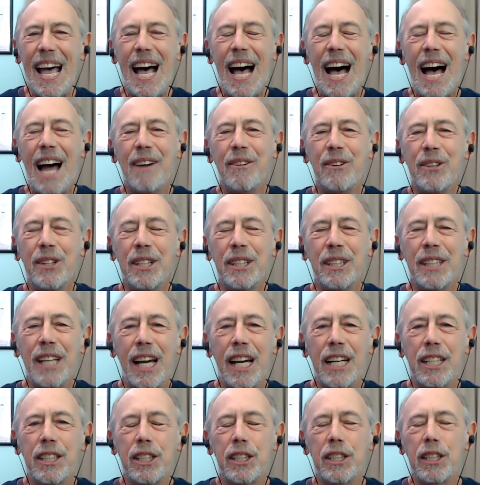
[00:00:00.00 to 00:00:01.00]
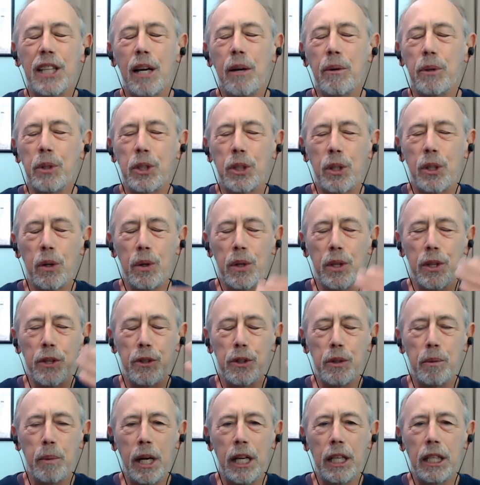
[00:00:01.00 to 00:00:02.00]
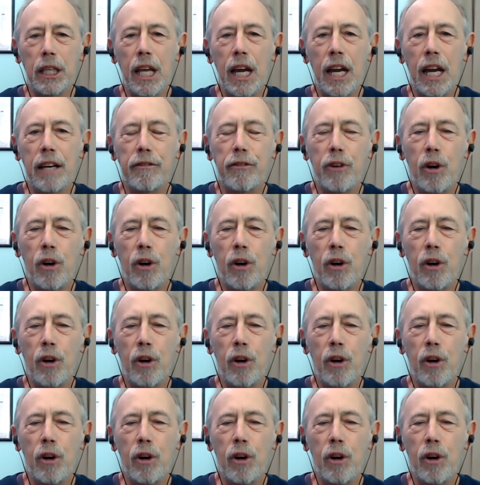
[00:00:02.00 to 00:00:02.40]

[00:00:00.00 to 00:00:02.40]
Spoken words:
I realized as I was going through my life,